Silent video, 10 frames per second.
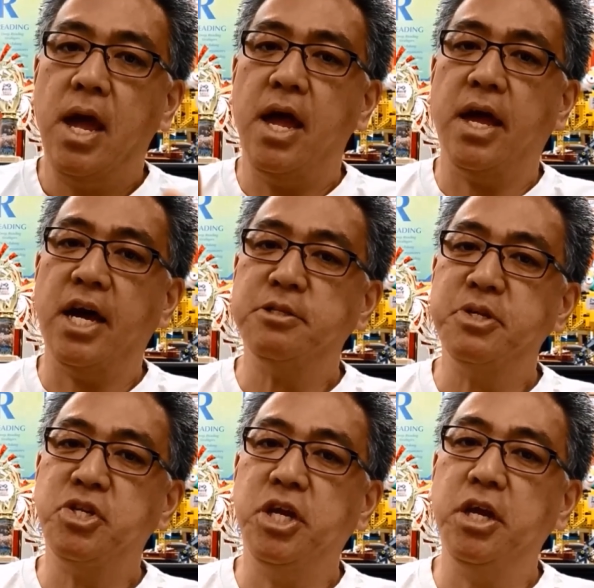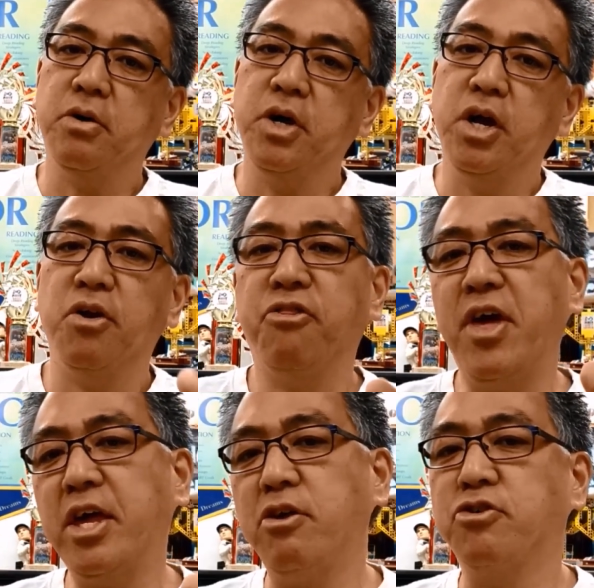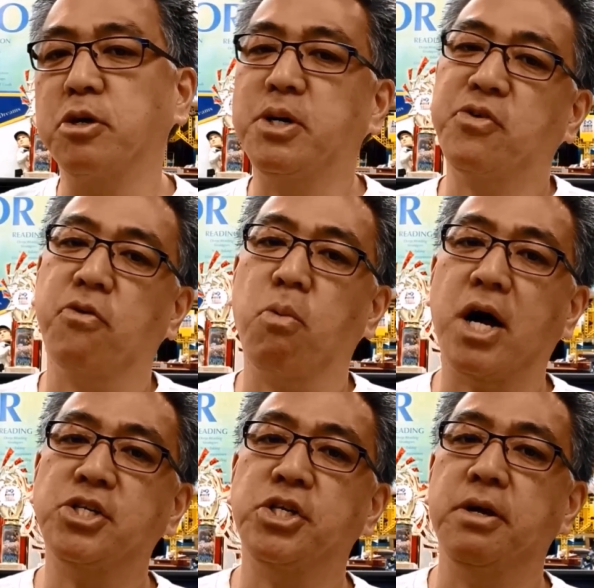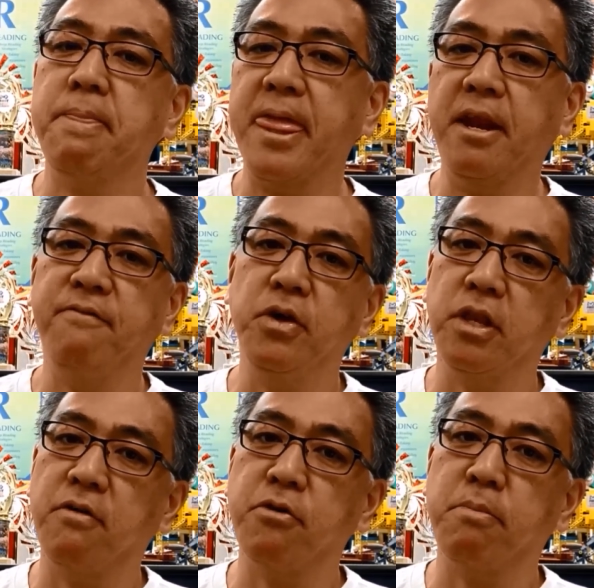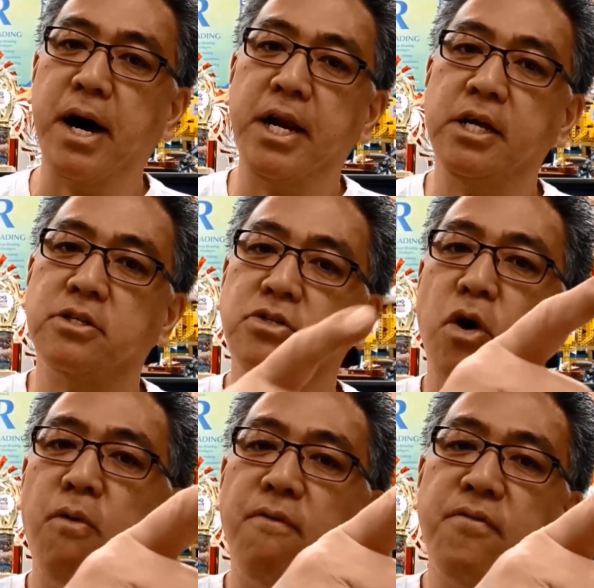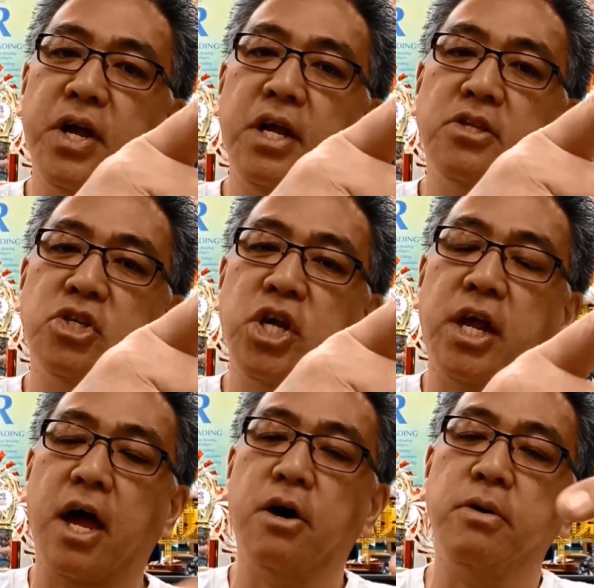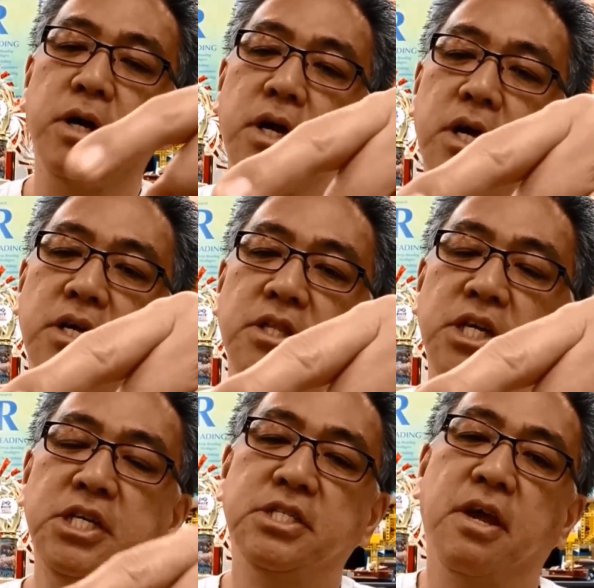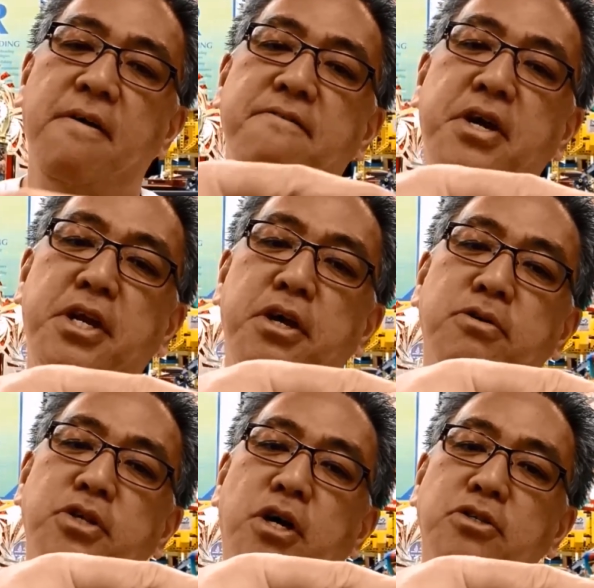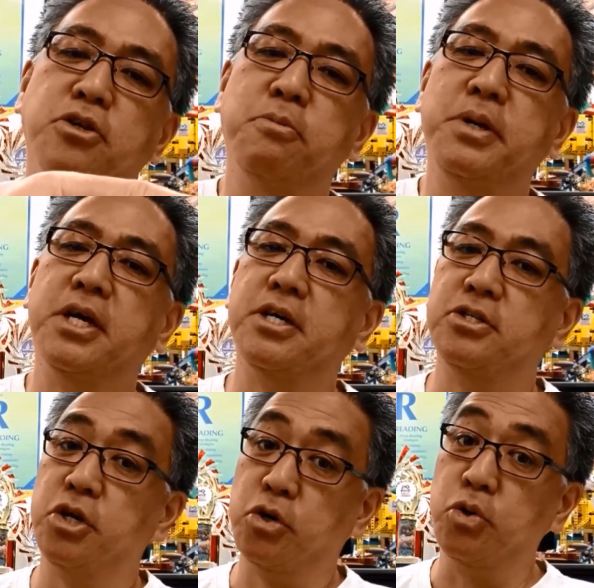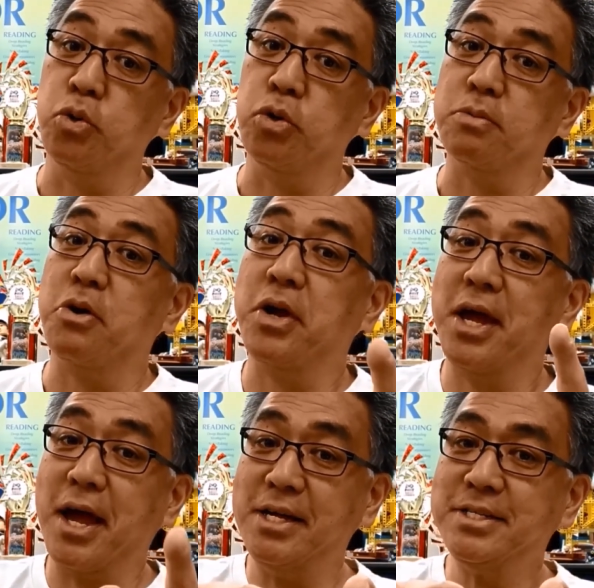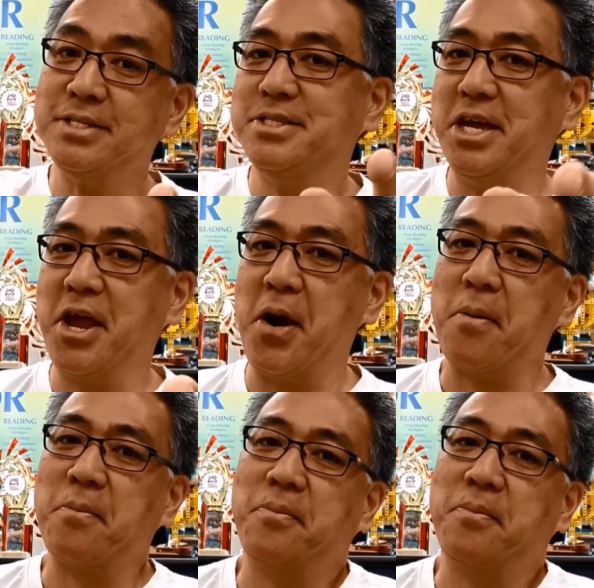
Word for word: Hey guys, Mr. Hino here. Thank you so much for watching. And if you love robotics, don't forget to check out these videos also, because they're cool. Okay guys, take care.